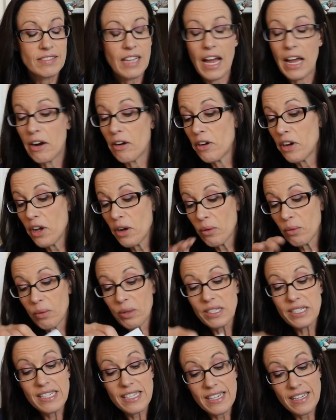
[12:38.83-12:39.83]
I don't know.
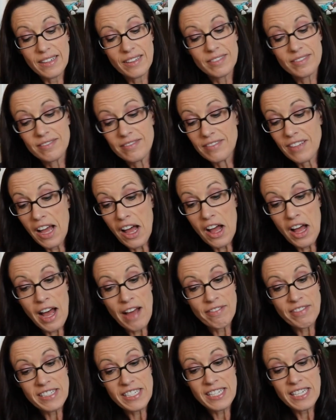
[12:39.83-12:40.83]
We'll see. I'll
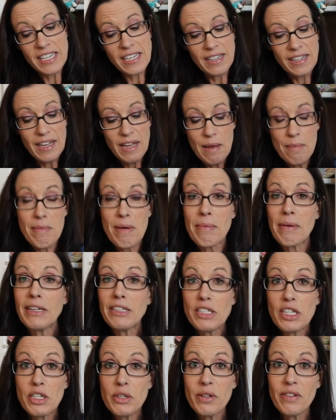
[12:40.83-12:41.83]
have to see. Maybe I
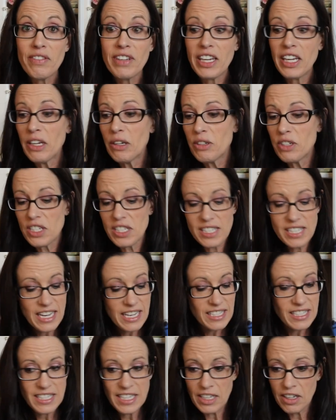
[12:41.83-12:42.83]
should do a video just
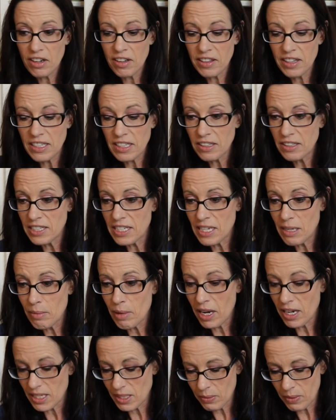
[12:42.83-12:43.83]
tasting all the little tea
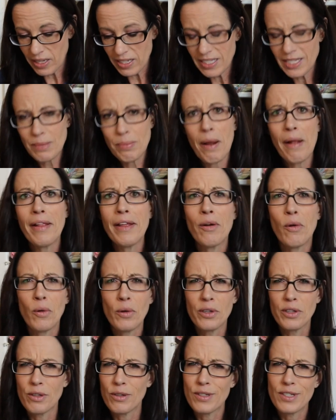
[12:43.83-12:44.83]
box ones. That's probably
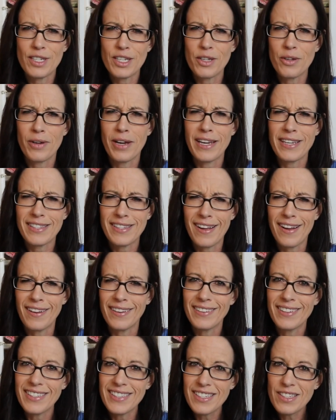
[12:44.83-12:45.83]
old news to you guys, huh?
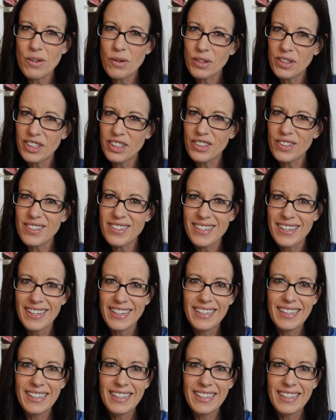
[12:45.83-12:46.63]
Is this old news?